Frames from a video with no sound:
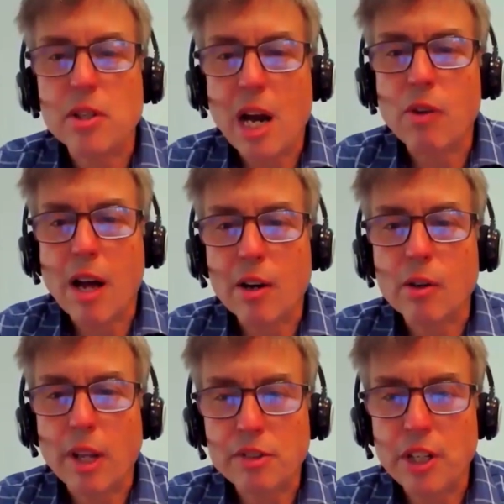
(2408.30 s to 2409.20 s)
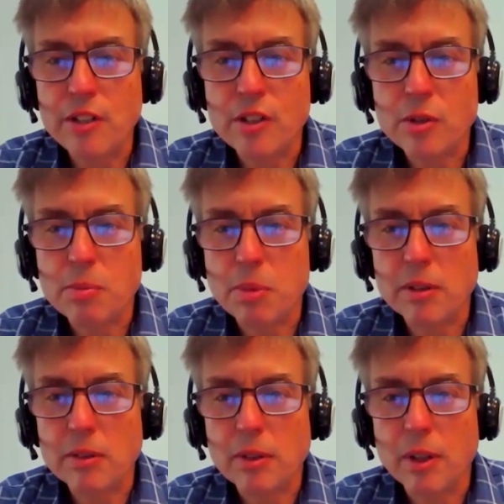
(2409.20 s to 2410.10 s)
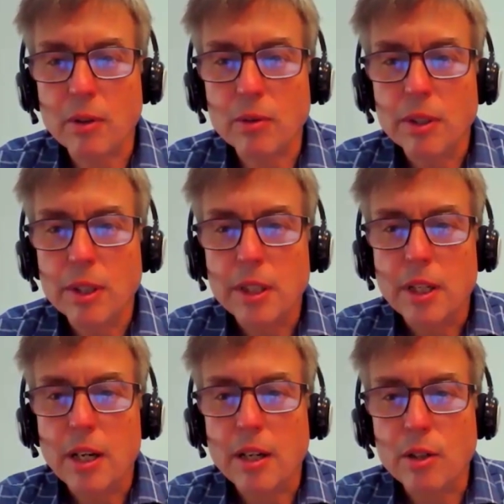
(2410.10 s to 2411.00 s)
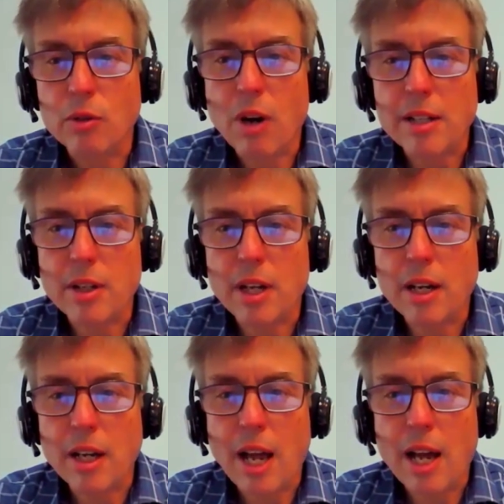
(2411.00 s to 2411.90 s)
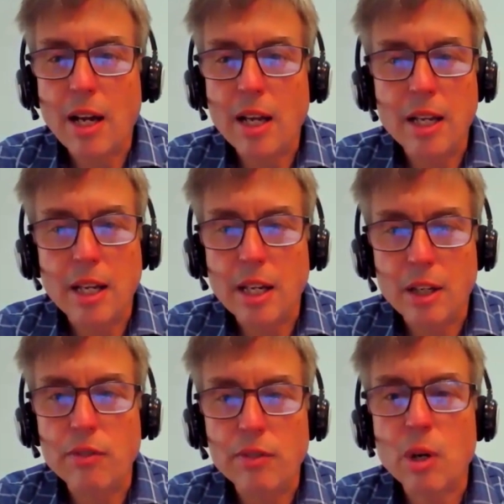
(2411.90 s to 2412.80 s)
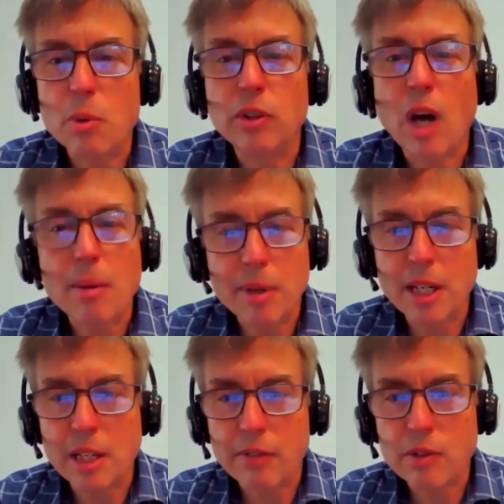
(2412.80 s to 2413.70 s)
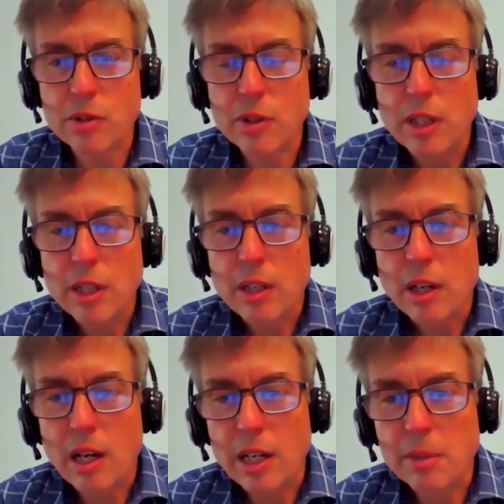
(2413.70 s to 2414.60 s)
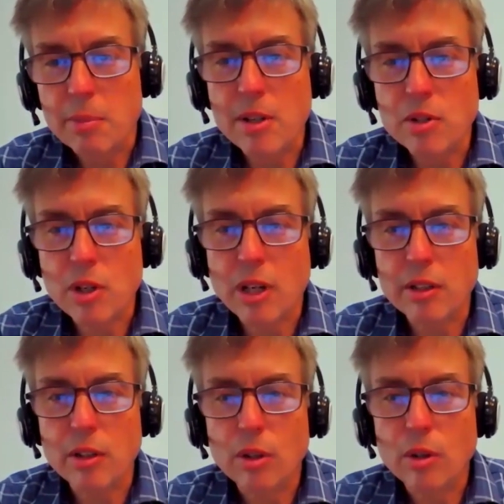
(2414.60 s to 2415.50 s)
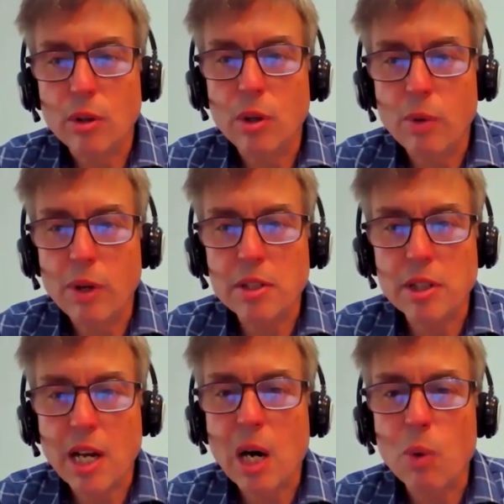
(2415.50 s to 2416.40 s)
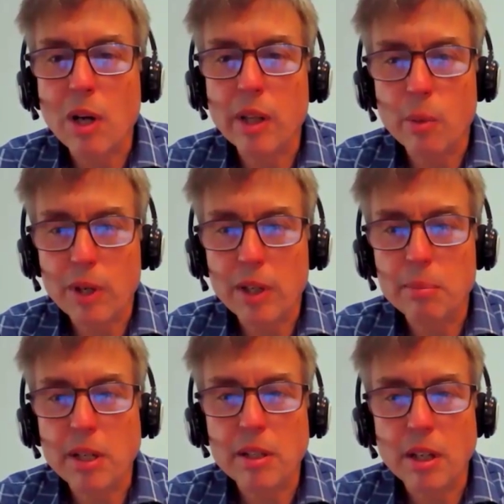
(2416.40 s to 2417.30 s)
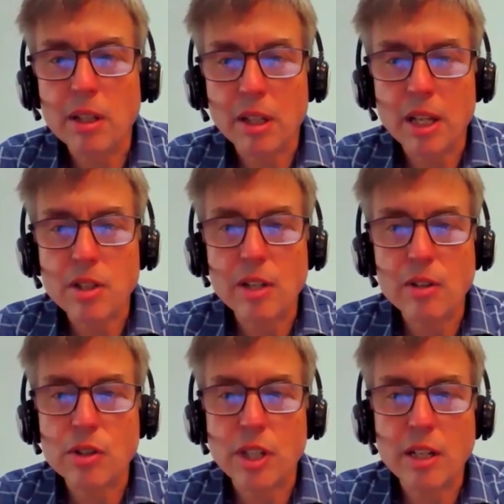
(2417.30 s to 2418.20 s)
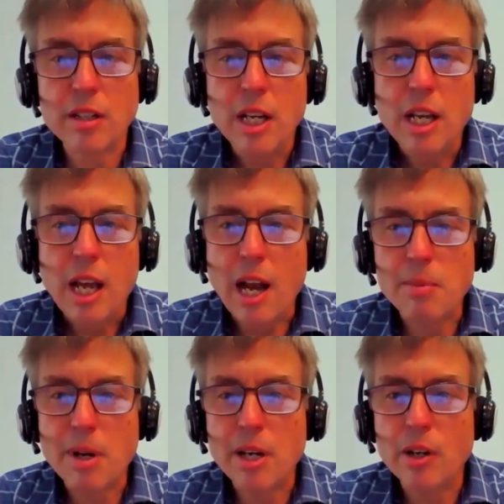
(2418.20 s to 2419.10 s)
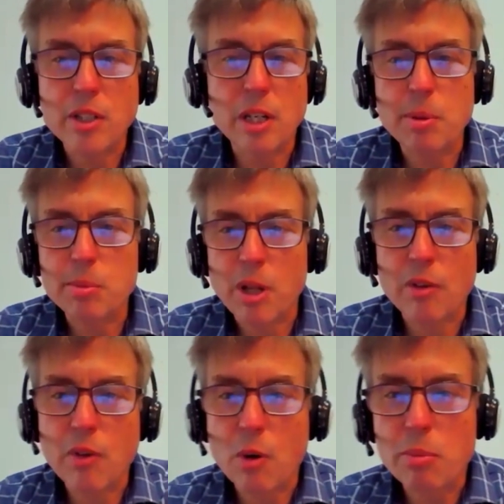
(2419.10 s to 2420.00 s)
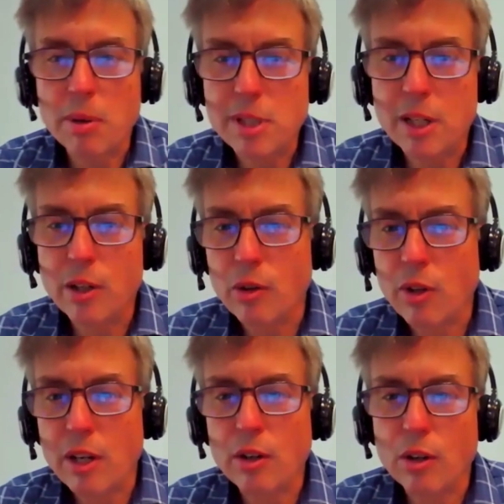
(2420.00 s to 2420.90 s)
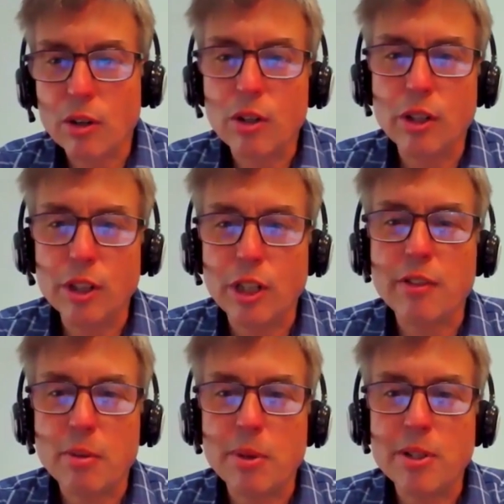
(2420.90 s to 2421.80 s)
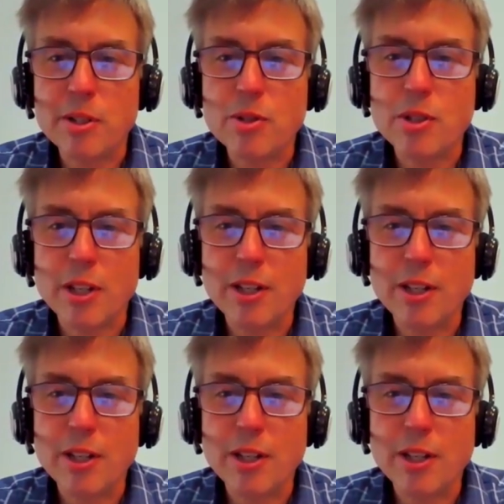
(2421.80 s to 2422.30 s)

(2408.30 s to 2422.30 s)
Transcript: on how radical that changes, but you're right. It could very well not make a difference. It depends on who wins and how well they win, but nonetheless, I understand. And I'm not here to tell people how to vote, but I'm telling you that your current government is